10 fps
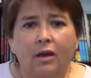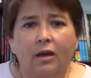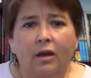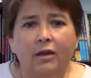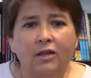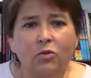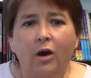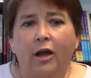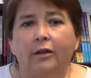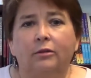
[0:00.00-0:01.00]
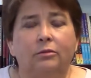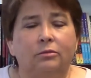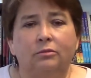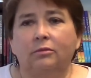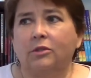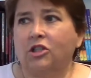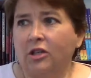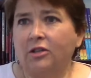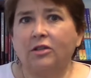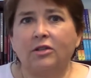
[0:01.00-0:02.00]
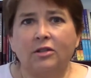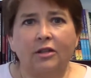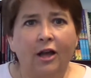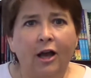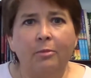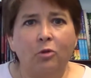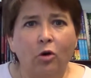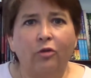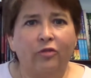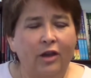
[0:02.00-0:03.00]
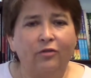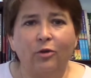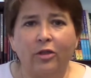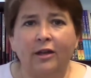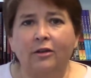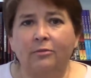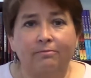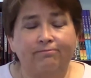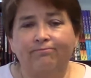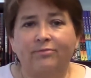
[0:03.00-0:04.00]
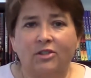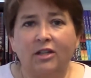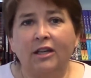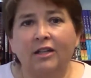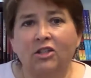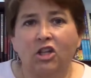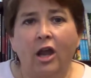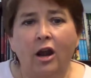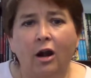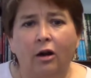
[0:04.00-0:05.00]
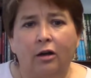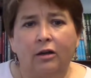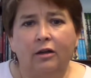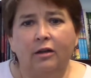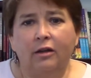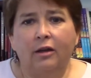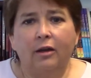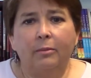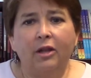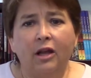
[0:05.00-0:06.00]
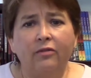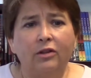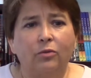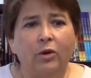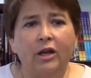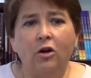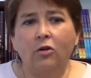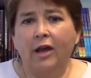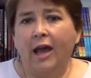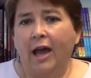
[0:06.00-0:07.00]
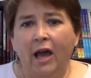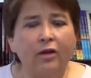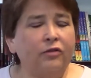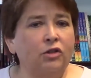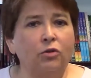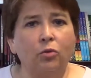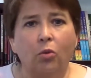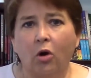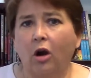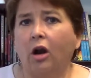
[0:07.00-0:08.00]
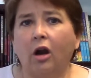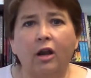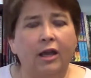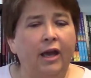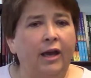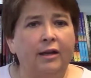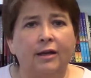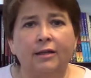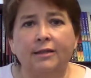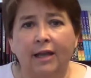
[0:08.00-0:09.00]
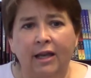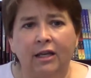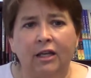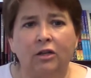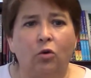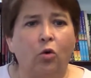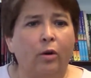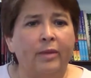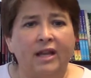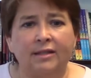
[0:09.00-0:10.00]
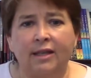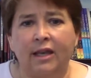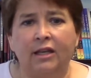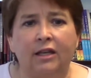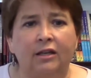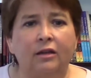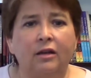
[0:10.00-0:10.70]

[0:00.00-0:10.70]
And guess what? Jesus is a lot more faithful than a stinking chair. Beloved, we don't have to work at attaining or maintaining